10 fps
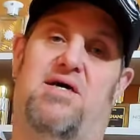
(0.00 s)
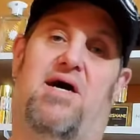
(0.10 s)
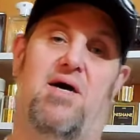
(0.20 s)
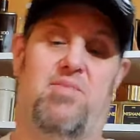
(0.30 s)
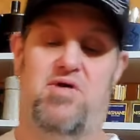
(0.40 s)

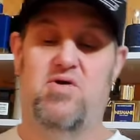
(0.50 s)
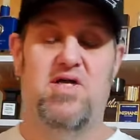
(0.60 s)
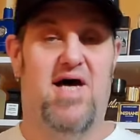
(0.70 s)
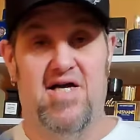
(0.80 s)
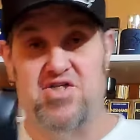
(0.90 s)
time. You
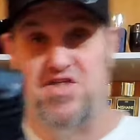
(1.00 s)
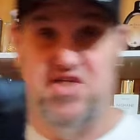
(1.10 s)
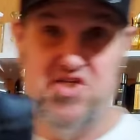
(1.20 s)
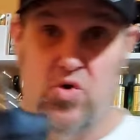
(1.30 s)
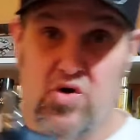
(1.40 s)
can actually
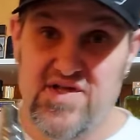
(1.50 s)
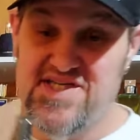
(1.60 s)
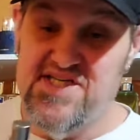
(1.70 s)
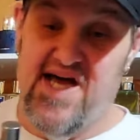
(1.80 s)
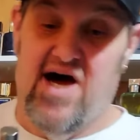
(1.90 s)
score
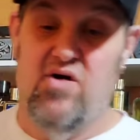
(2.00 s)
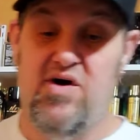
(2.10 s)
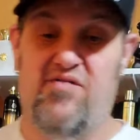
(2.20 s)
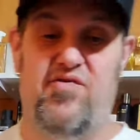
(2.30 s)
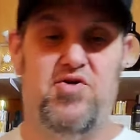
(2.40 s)
this now
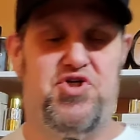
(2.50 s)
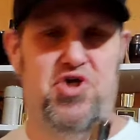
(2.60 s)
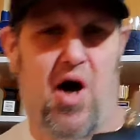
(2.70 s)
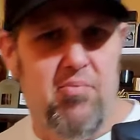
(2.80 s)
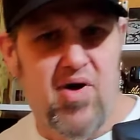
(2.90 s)
if you
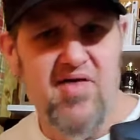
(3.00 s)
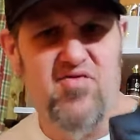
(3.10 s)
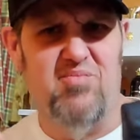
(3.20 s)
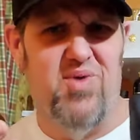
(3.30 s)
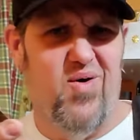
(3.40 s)
shop right
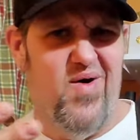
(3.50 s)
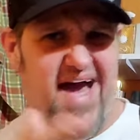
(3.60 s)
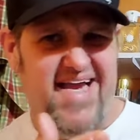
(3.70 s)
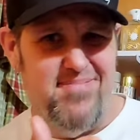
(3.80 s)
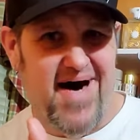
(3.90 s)
for about
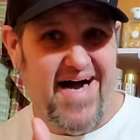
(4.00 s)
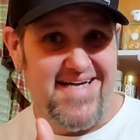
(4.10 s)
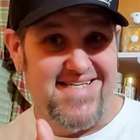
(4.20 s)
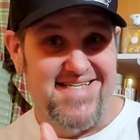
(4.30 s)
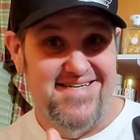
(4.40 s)
80
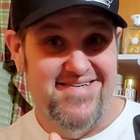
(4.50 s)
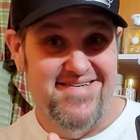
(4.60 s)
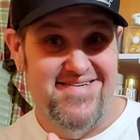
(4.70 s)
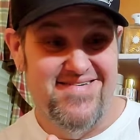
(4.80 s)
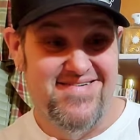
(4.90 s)
bucks.
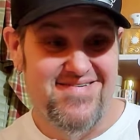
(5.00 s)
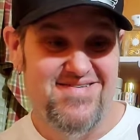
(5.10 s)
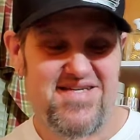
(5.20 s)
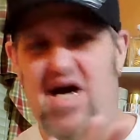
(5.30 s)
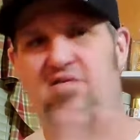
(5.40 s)

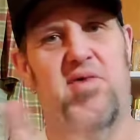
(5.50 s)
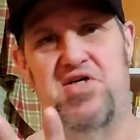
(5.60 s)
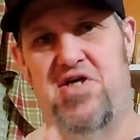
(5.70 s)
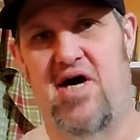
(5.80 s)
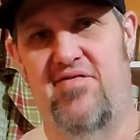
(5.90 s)
Everybody
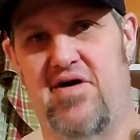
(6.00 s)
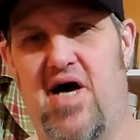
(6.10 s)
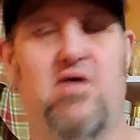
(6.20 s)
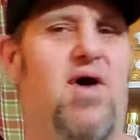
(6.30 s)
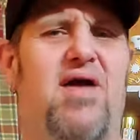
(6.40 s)
should have it.
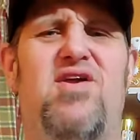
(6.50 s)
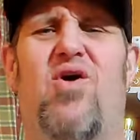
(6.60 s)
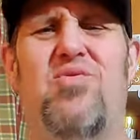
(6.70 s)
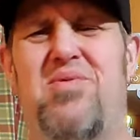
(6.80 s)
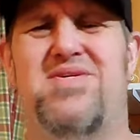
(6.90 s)
I don't I
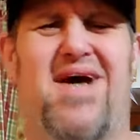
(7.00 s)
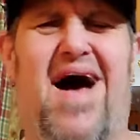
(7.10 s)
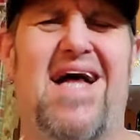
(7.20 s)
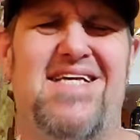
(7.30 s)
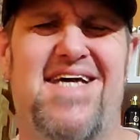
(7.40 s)
know people like,
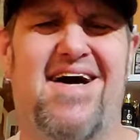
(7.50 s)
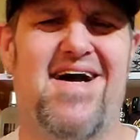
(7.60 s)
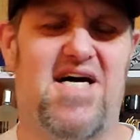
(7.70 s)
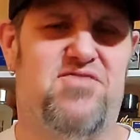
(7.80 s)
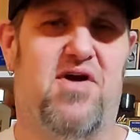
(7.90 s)
ah, it's a young
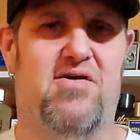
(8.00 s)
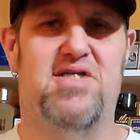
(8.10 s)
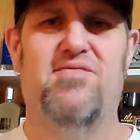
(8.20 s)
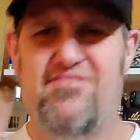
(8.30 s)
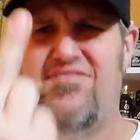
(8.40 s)
guy's
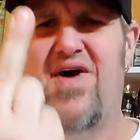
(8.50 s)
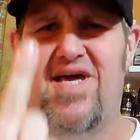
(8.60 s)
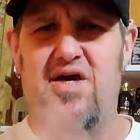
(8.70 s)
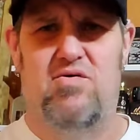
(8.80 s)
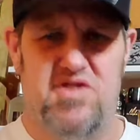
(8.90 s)
fragrance. So fuck
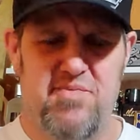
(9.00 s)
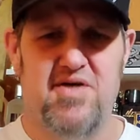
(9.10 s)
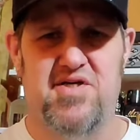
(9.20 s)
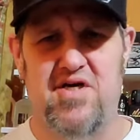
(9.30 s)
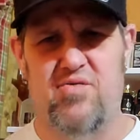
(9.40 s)
you.
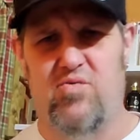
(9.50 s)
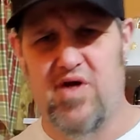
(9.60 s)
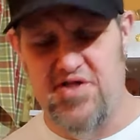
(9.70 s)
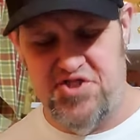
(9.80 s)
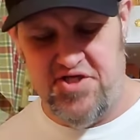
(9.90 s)
smells good.
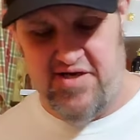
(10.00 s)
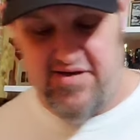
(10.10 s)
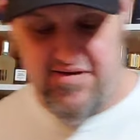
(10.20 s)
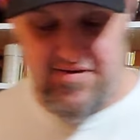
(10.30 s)
Wear the shit.